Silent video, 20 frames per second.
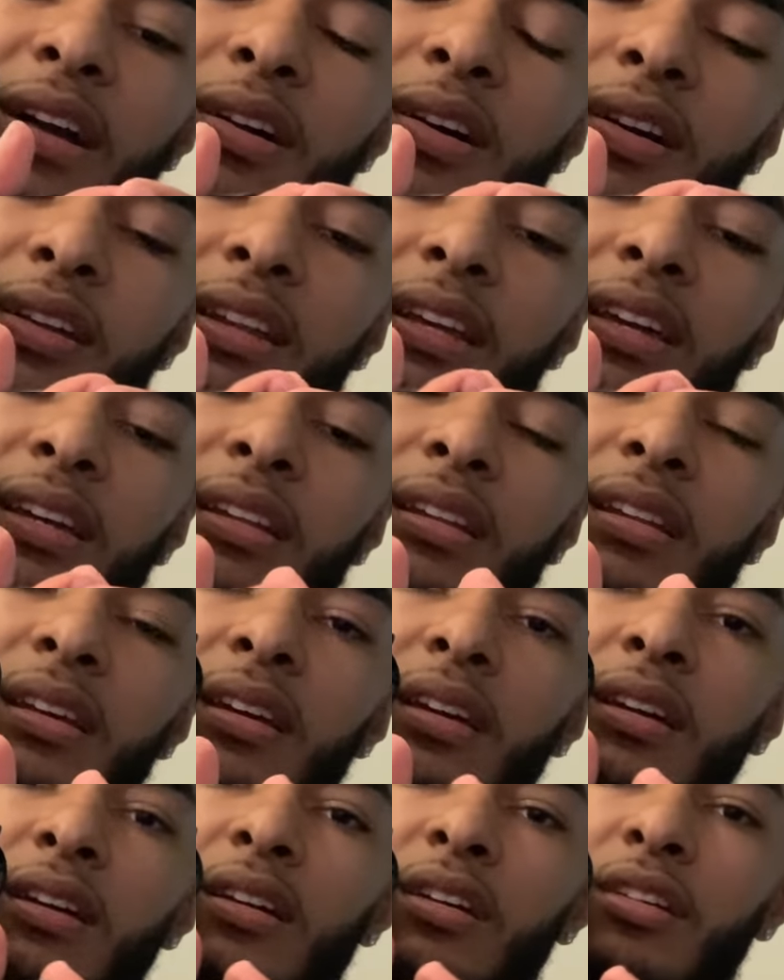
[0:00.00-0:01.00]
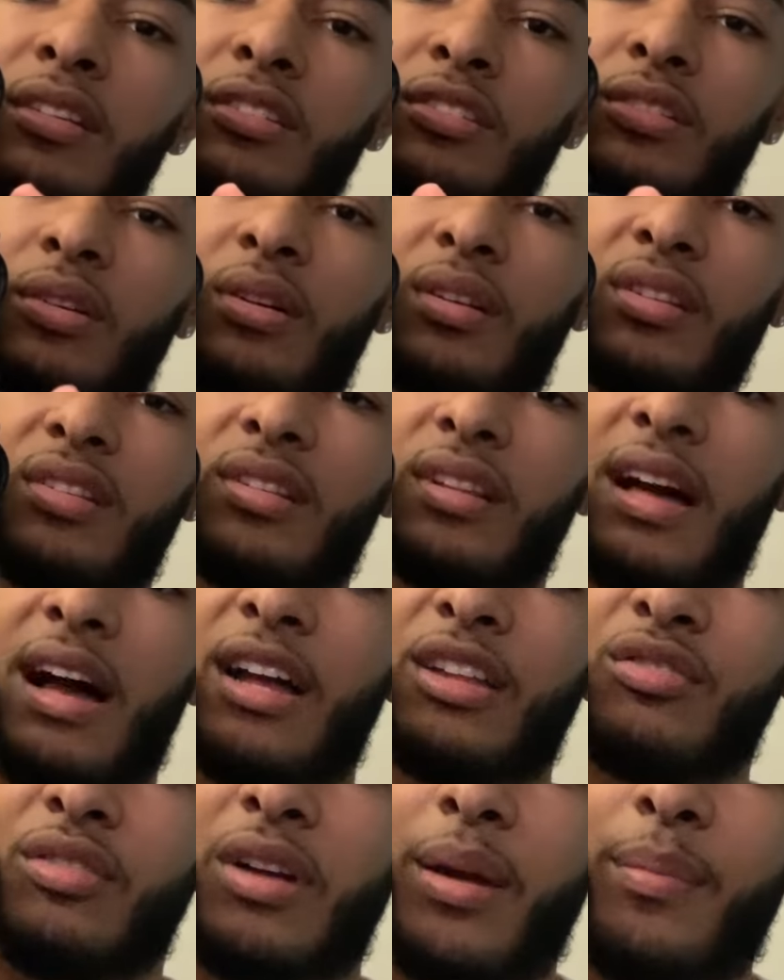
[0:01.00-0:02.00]
on in. So it
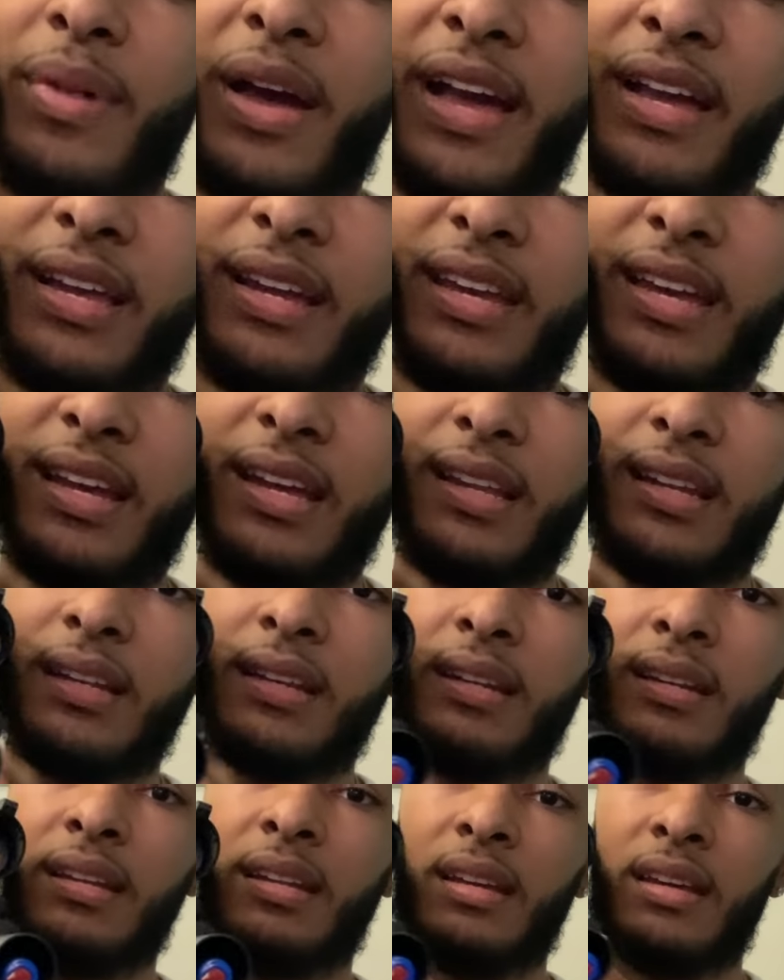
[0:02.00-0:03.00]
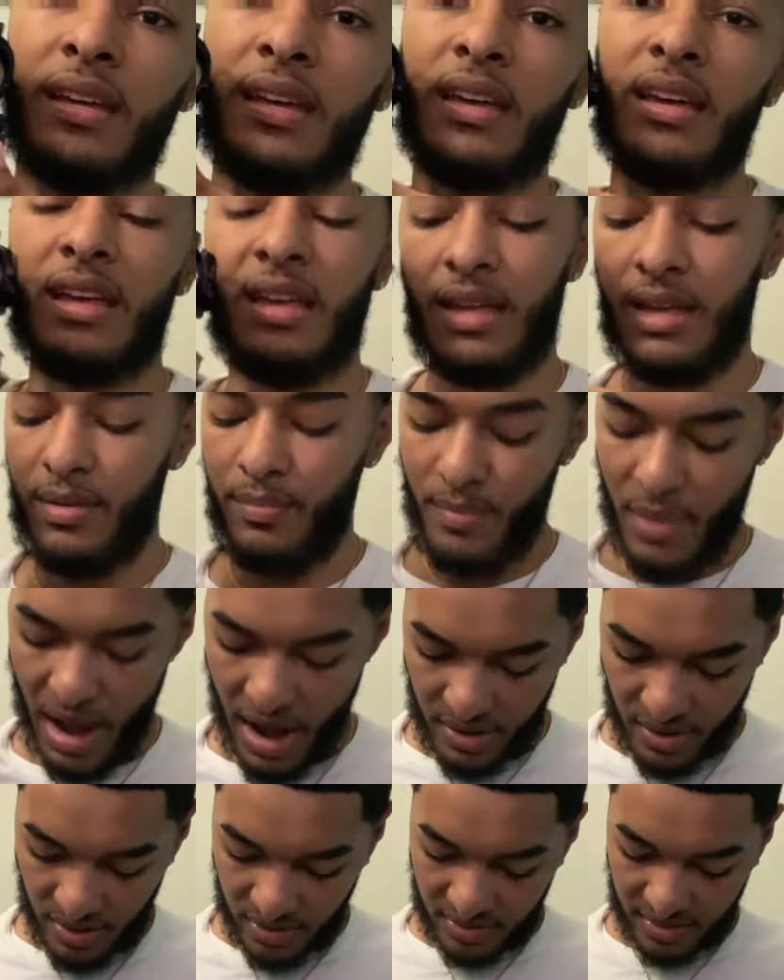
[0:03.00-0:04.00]
slides right back in.
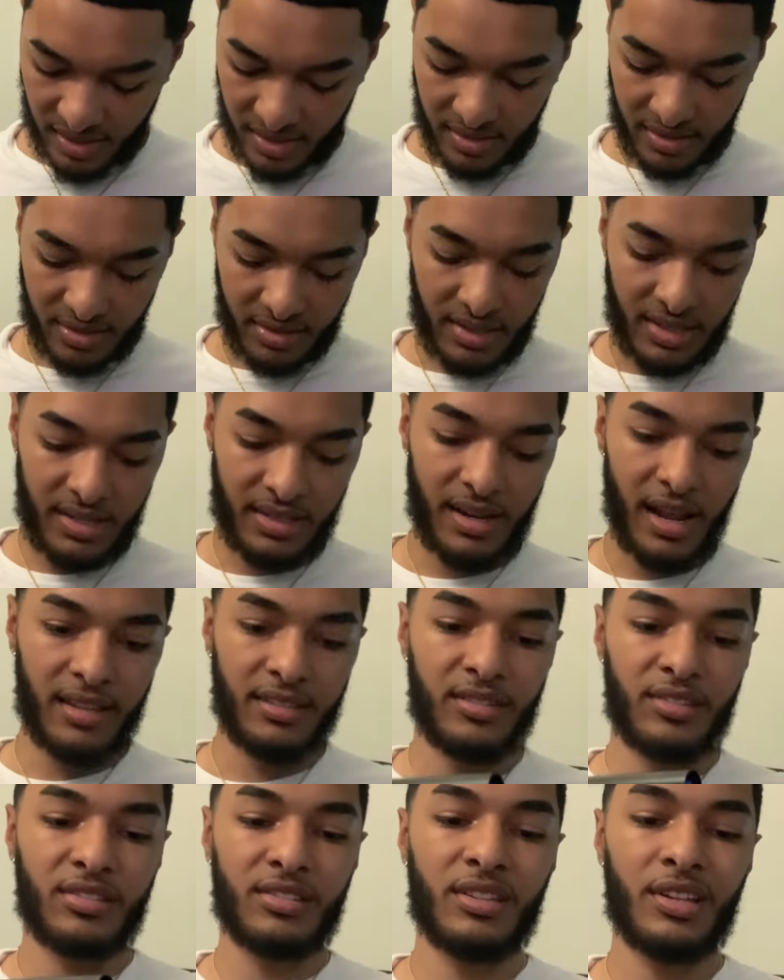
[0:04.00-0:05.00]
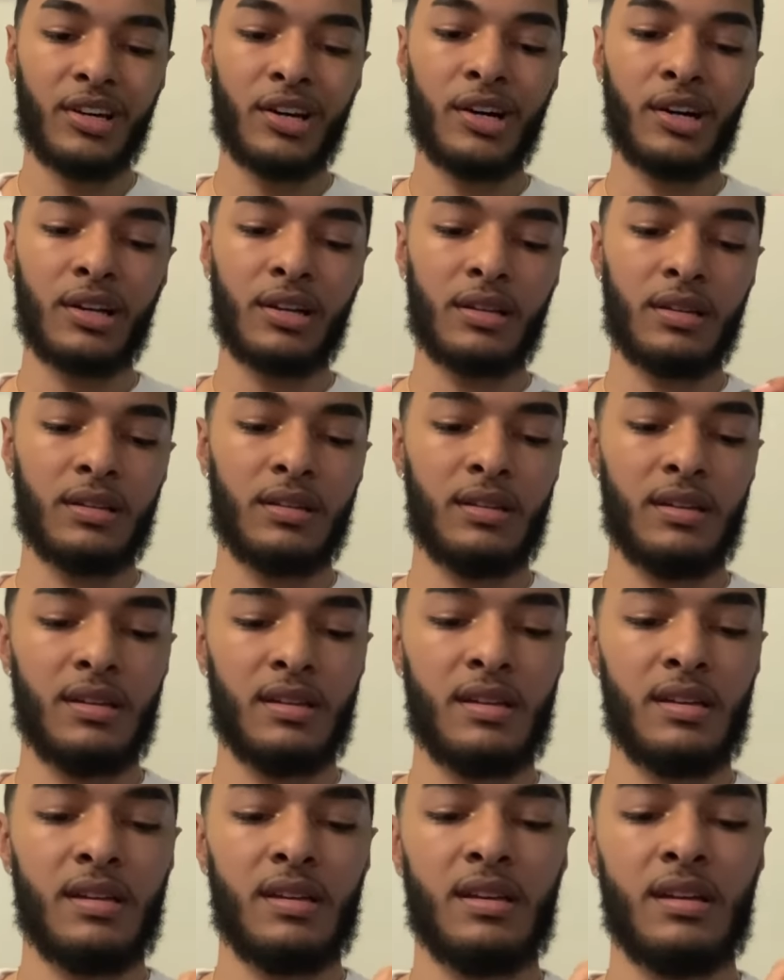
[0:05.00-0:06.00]
Battery sits nice and snug.
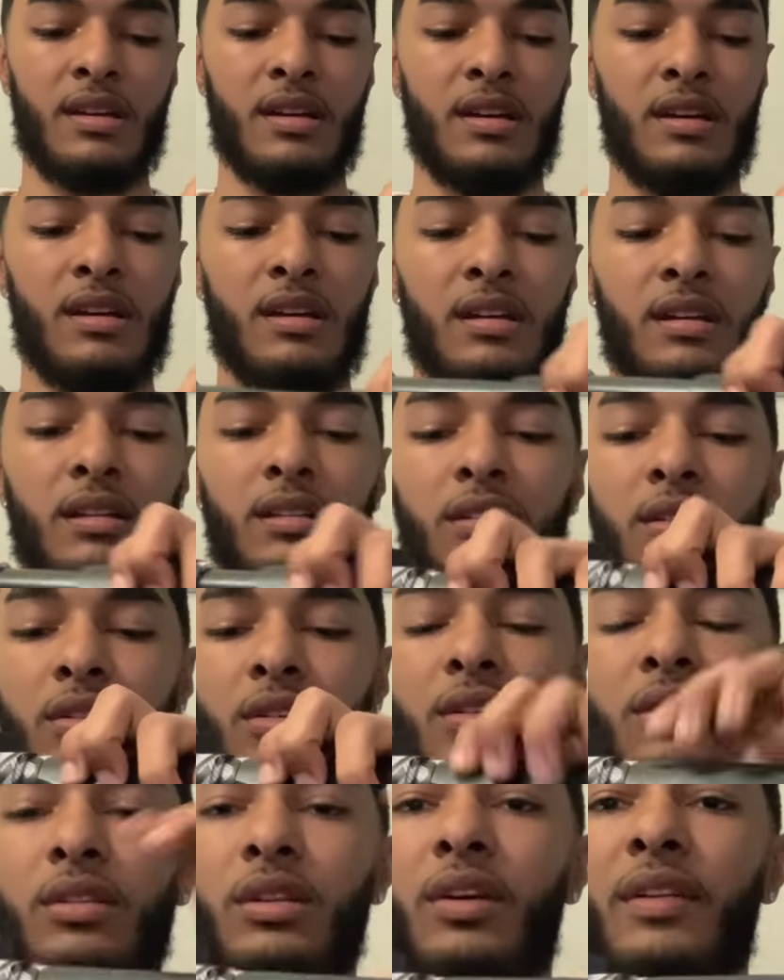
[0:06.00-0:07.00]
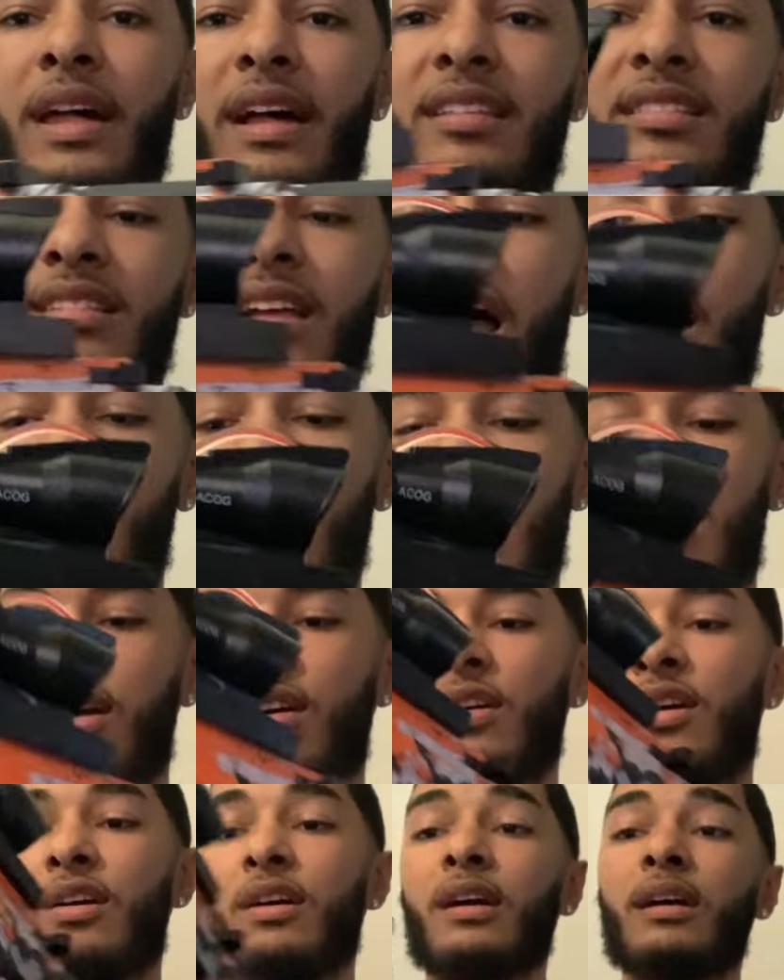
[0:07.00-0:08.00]
Load that stock back
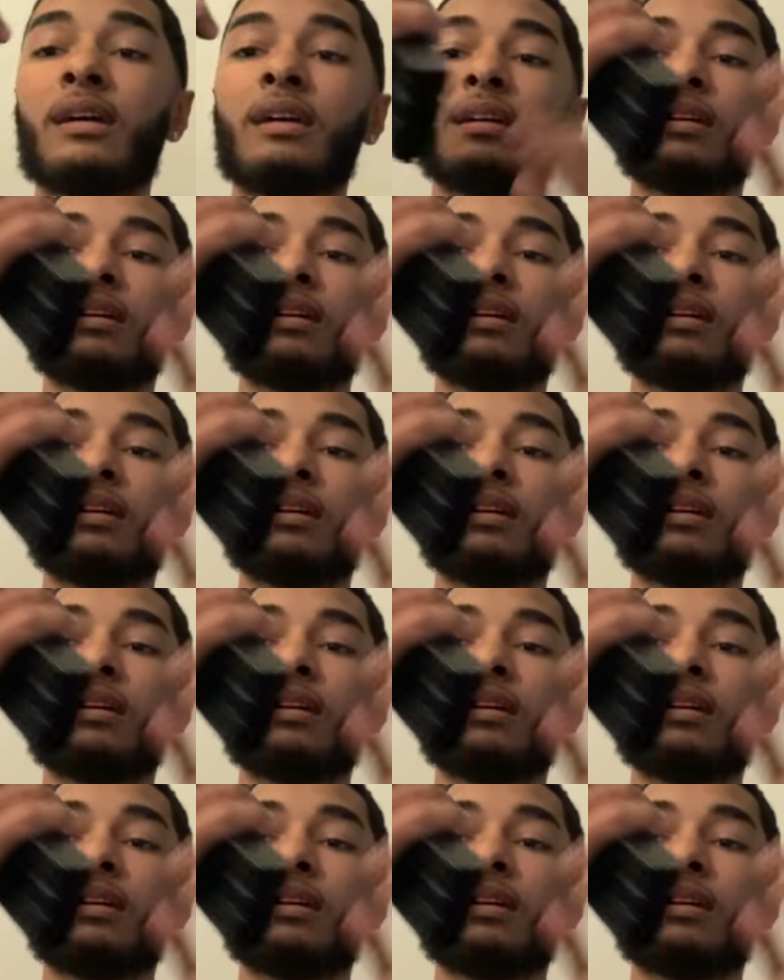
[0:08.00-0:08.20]
on.